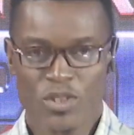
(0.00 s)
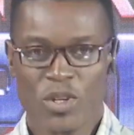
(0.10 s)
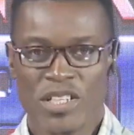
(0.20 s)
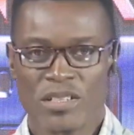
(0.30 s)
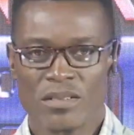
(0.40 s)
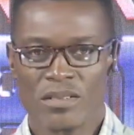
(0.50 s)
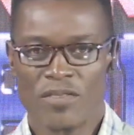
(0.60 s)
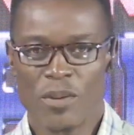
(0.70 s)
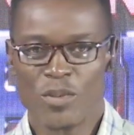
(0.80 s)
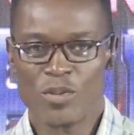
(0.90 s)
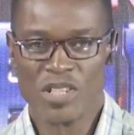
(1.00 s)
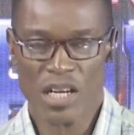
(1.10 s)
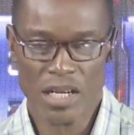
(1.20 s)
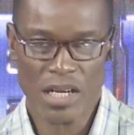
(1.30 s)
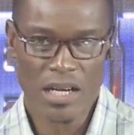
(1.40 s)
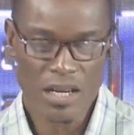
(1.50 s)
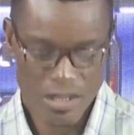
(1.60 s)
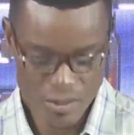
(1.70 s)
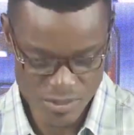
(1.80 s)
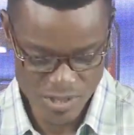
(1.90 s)
joining us from Lusaka
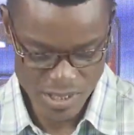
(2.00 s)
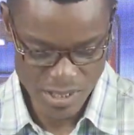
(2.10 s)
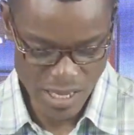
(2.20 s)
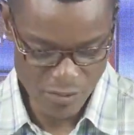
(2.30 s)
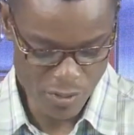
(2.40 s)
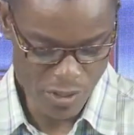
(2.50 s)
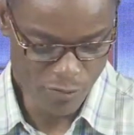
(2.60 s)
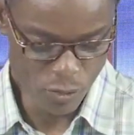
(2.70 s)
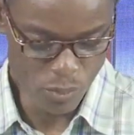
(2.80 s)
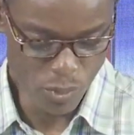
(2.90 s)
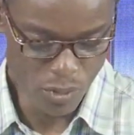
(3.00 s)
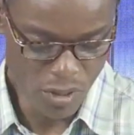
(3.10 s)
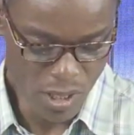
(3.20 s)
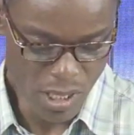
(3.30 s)
concerning African football.